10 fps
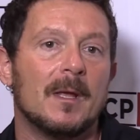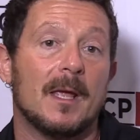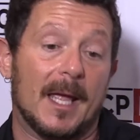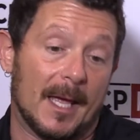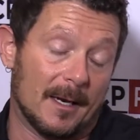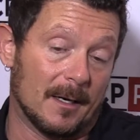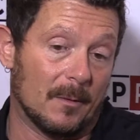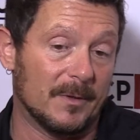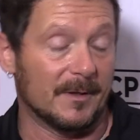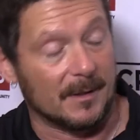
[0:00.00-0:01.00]
And
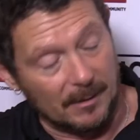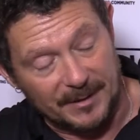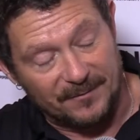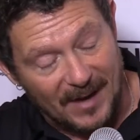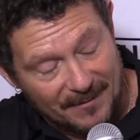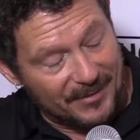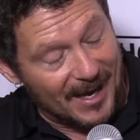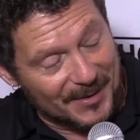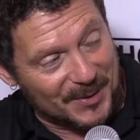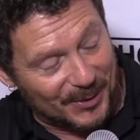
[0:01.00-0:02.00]
we did nearly
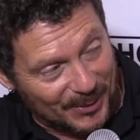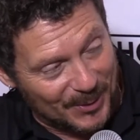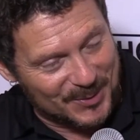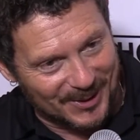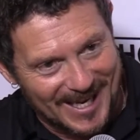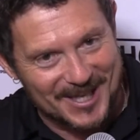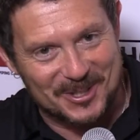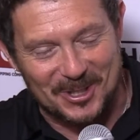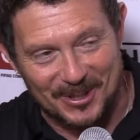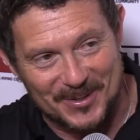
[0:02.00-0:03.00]
5,000 of those last
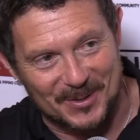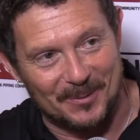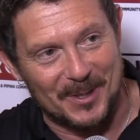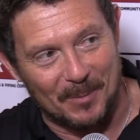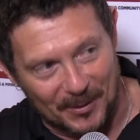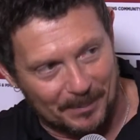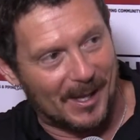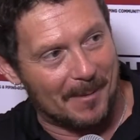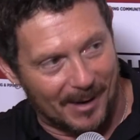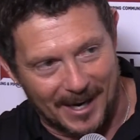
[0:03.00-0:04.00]
year. So when you
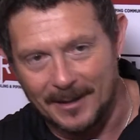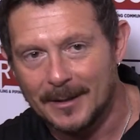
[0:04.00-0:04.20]
multiply by,